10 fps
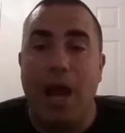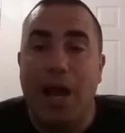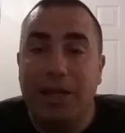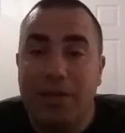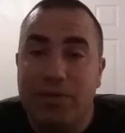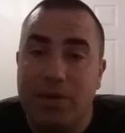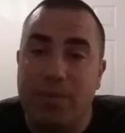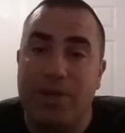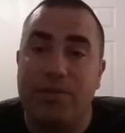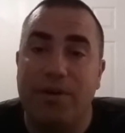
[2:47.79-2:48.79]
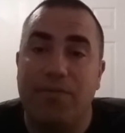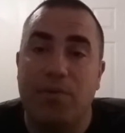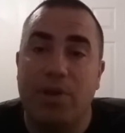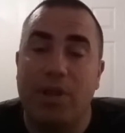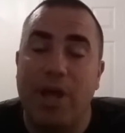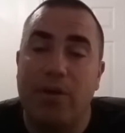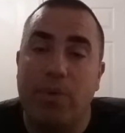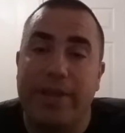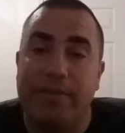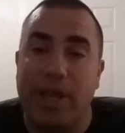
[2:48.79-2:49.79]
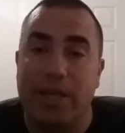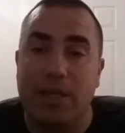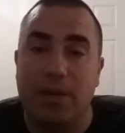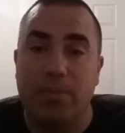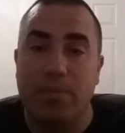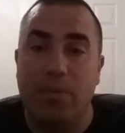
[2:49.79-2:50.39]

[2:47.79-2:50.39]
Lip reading: I consider myself in a lot of ways like him.